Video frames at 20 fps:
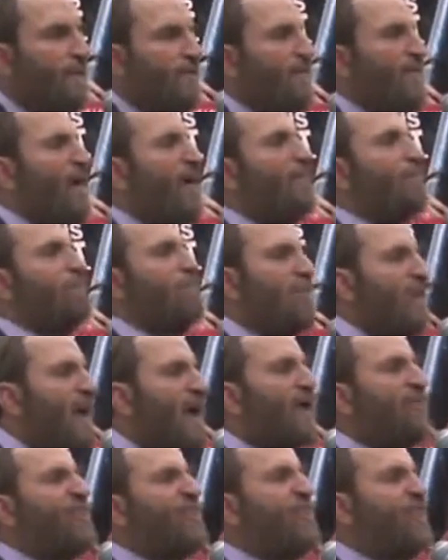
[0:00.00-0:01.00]
the
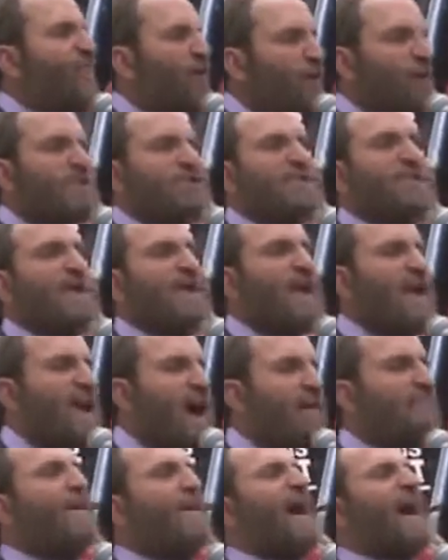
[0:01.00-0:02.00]
bloodthirsty
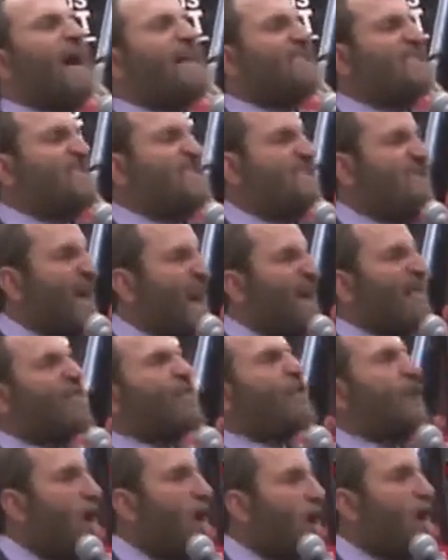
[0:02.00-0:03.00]
Hamas
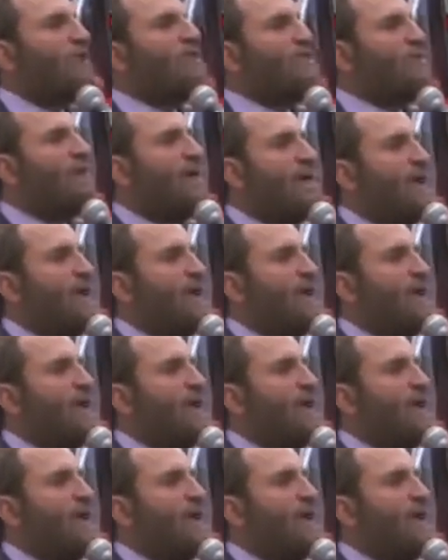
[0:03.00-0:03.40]
death cult